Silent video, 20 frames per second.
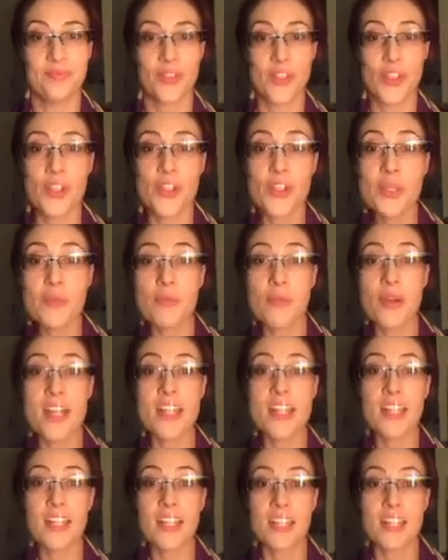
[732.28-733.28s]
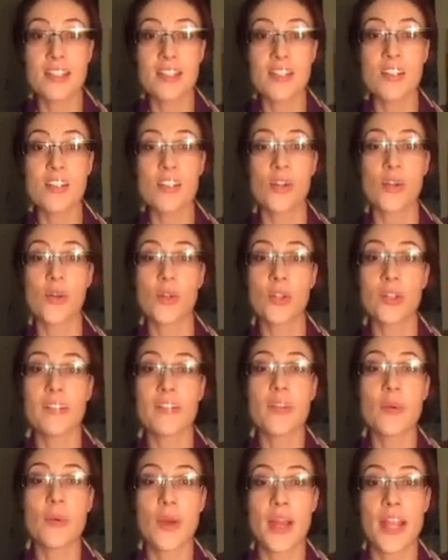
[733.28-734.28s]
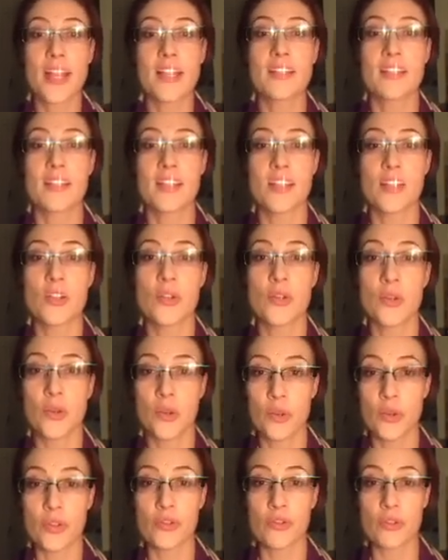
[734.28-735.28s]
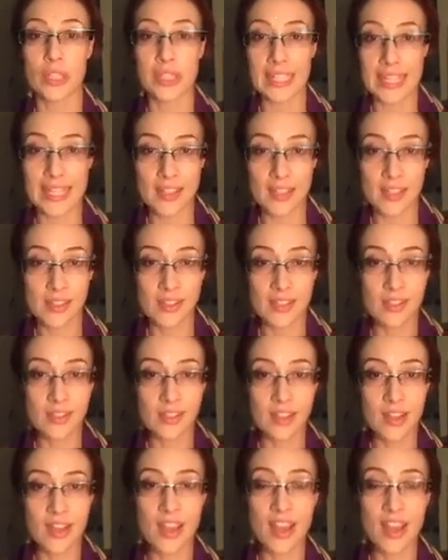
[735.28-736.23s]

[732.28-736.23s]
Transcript: So just breathing into all of the ways that you could release